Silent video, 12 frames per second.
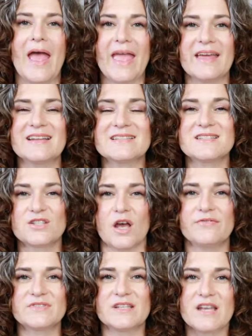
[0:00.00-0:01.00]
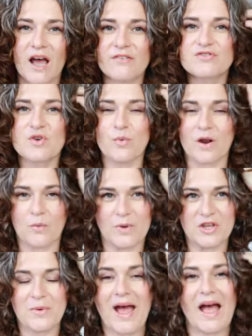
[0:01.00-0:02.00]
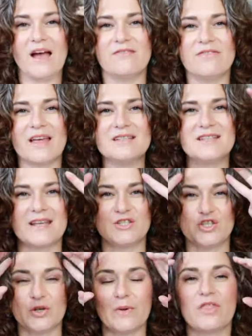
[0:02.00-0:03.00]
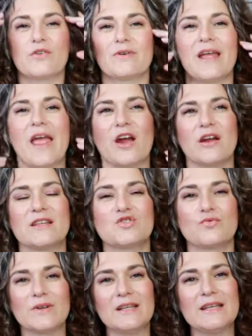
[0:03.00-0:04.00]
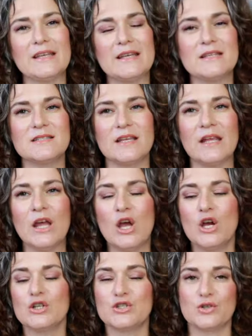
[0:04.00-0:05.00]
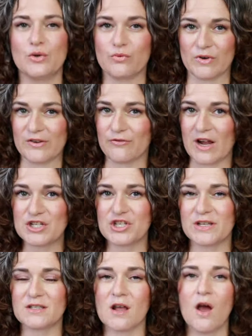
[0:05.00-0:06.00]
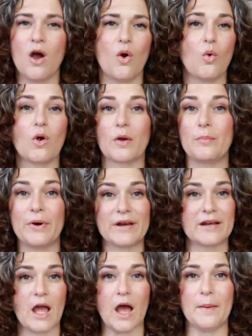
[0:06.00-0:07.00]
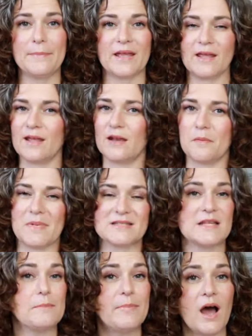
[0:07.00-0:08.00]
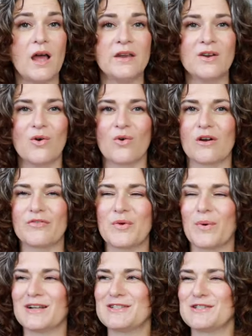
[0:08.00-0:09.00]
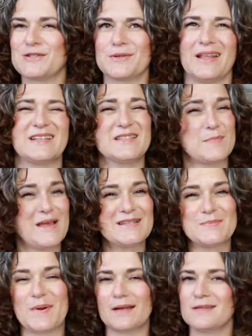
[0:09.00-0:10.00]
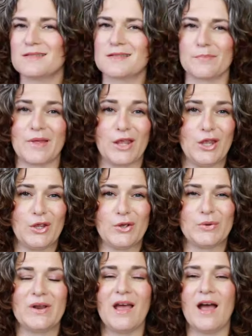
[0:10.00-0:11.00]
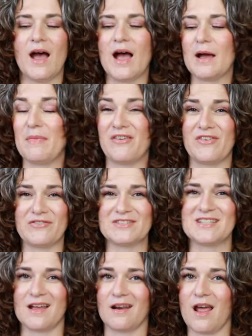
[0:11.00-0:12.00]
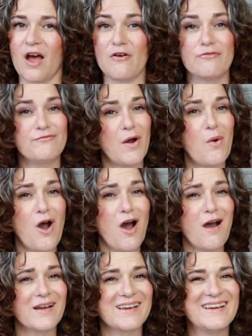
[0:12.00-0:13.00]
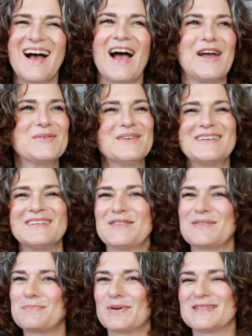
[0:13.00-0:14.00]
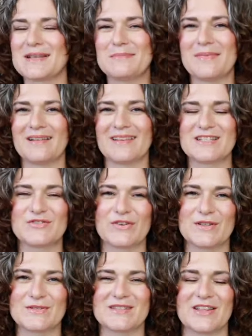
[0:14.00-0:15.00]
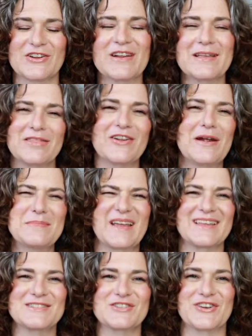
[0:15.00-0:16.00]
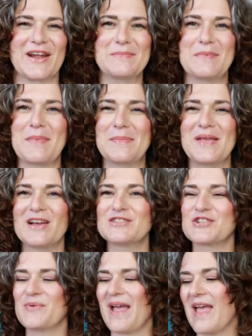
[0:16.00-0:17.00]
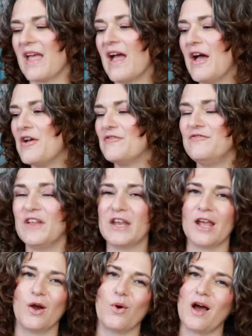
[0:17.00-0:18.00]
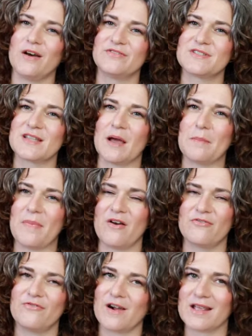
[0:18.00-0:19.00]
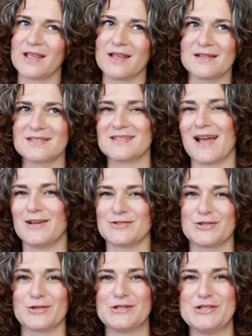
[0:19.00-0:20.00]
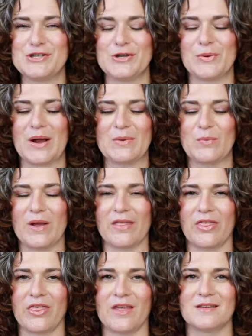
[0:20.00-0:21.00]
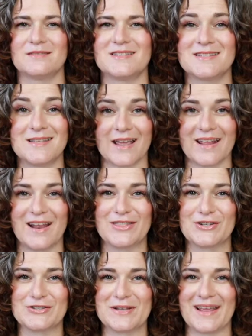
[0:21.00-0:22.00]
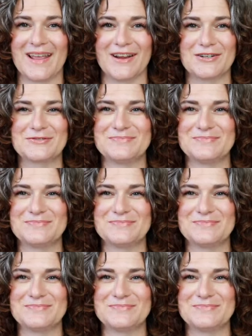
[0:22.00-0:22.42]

And it's soft enough to where when you have that day 2 and 3 hair, it's really easy to refresh it or put it up in a messy bun, or if you wanted to do like space buns, something cute. I've even done a faux hawk. I will put some links for those. They're on my Instagram. Maybe I'll do a video of some funky styles you can do with 2nd and 3rd day hair.